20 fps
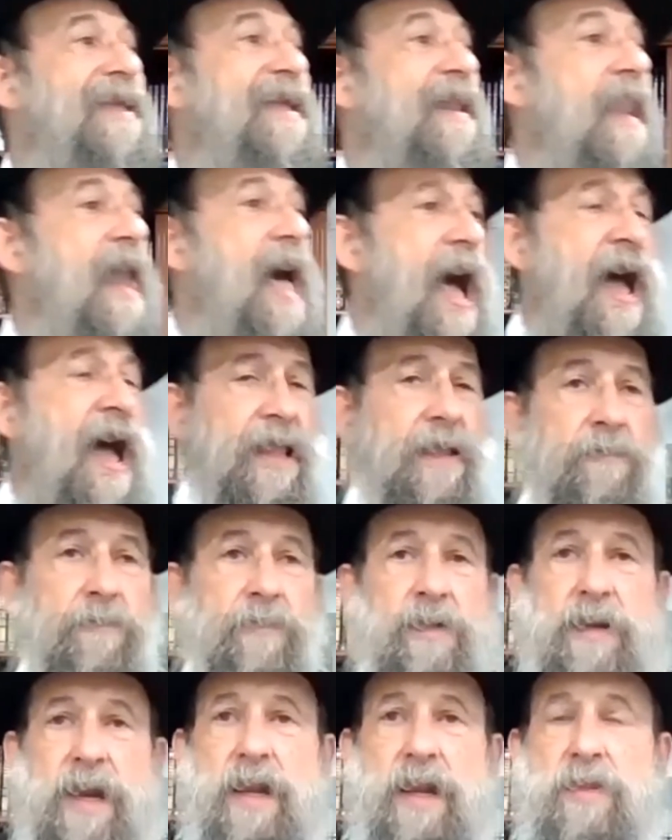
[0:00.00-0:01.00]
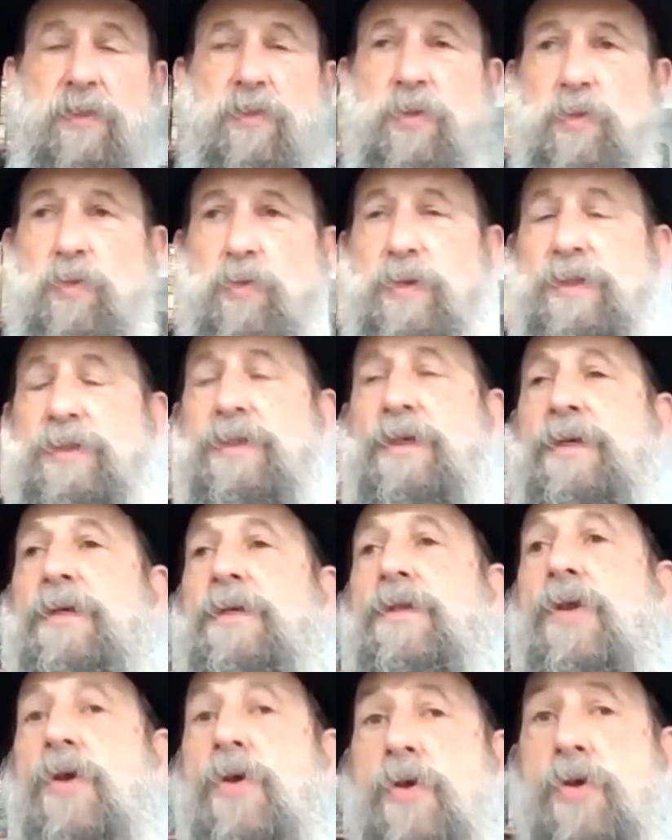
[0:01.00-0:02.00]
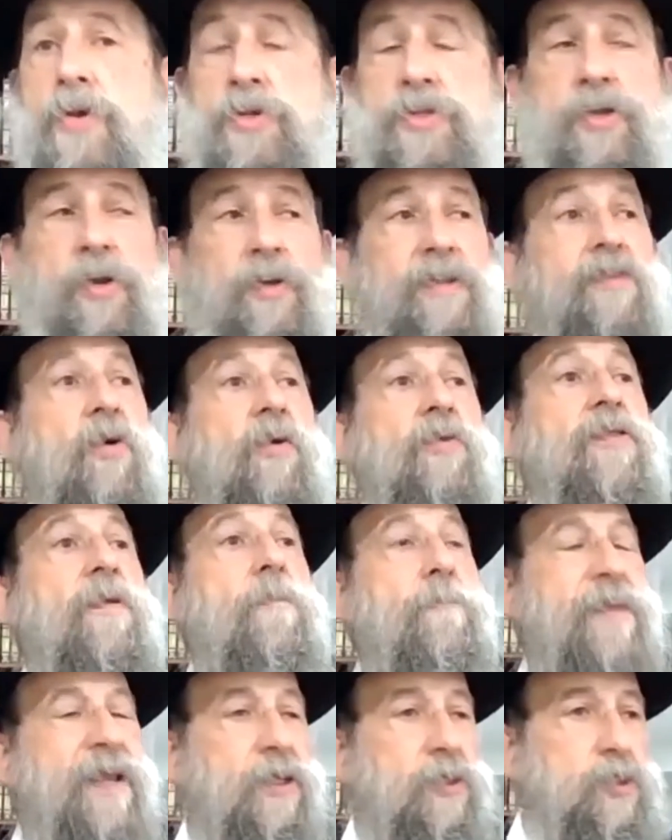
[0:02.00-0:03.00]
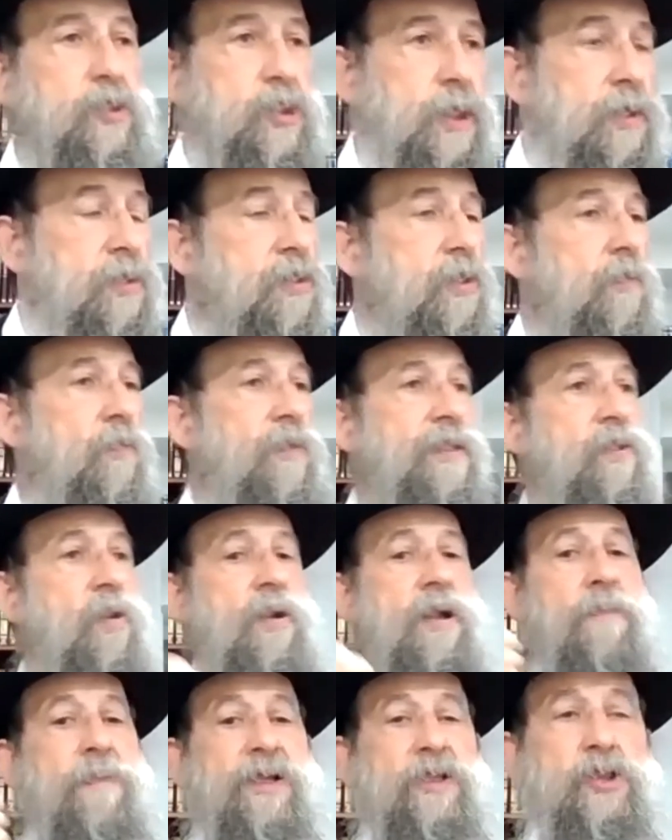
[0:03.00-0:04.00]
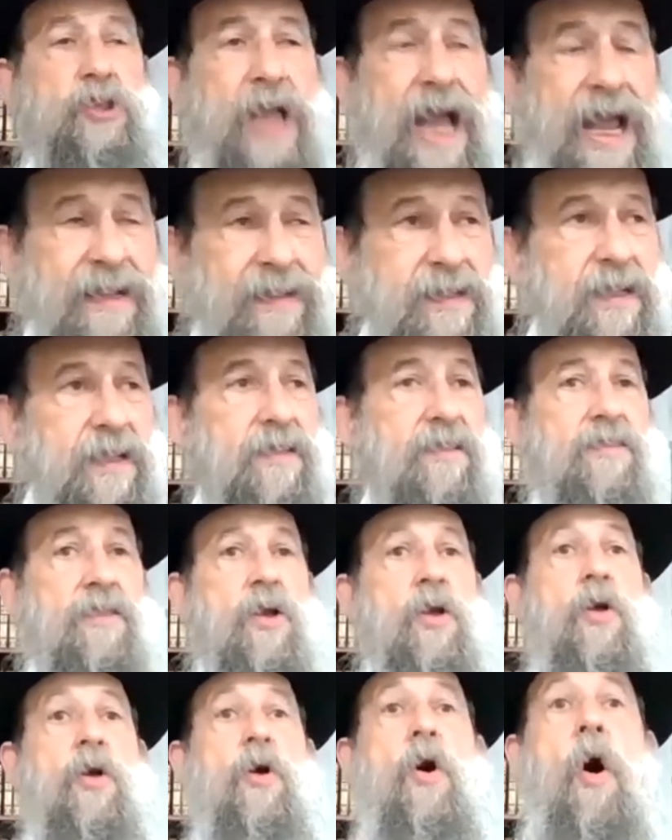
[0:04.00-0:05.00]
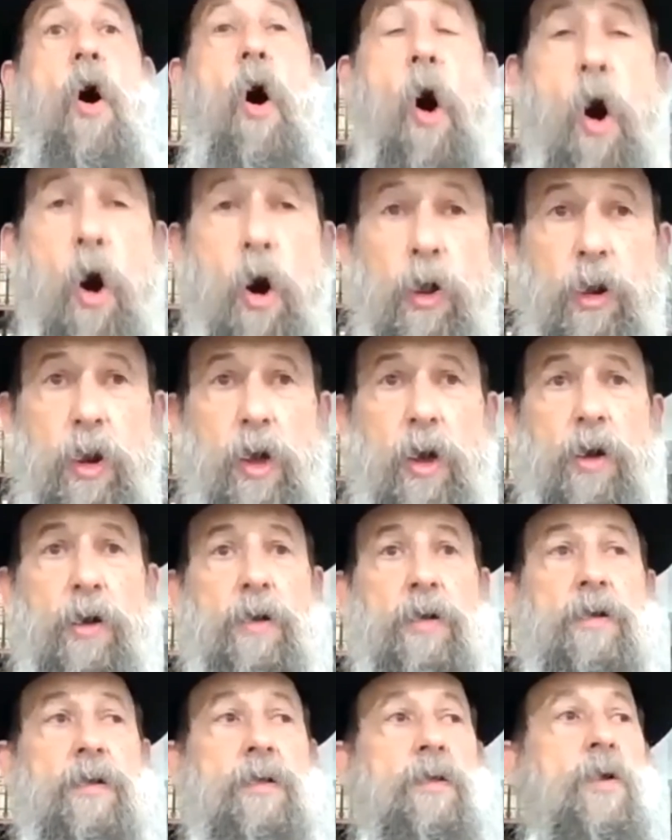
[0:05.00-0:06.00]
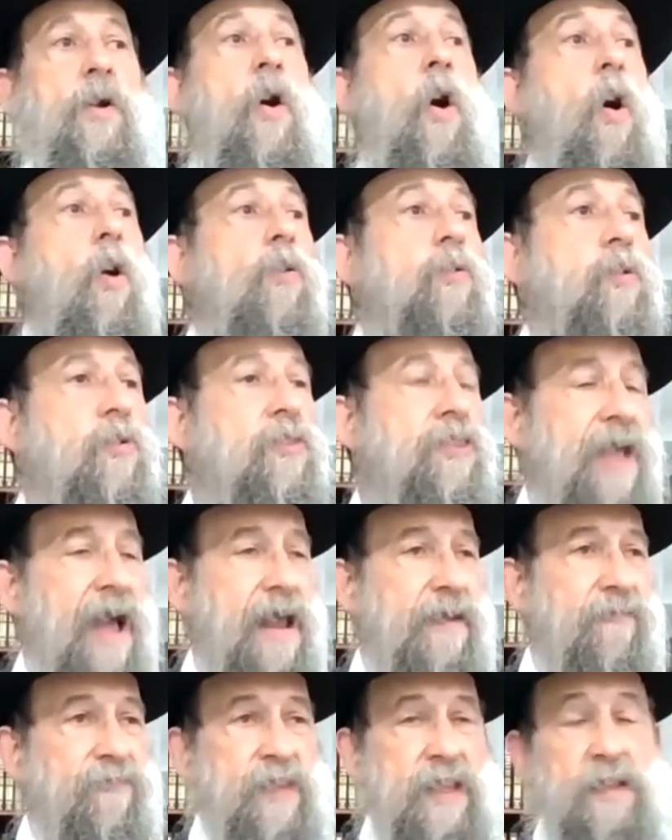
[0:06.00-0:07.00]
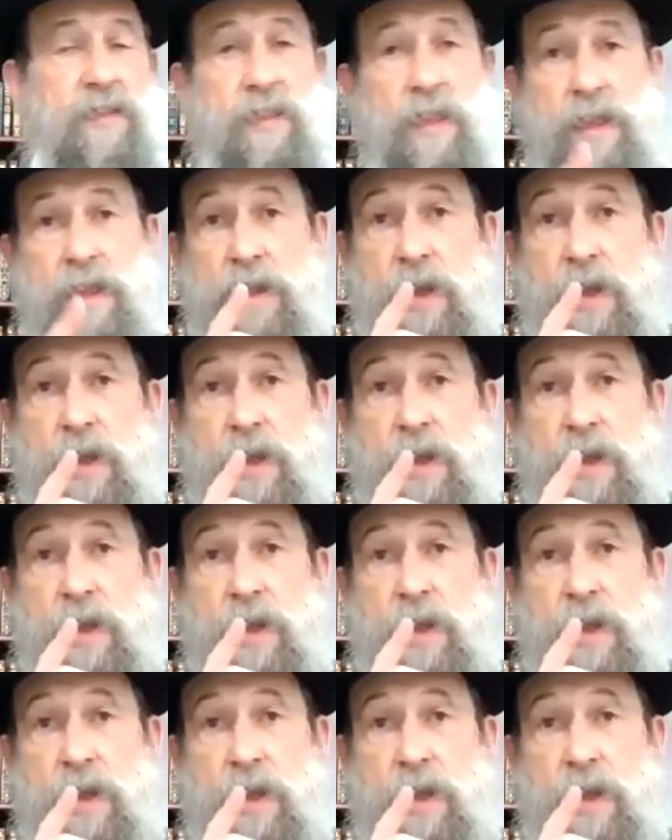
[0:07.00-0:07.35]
Kil ayin. Not allowed to do it. So it's called a mixture. So we're talking about chutneys, all those kind of things.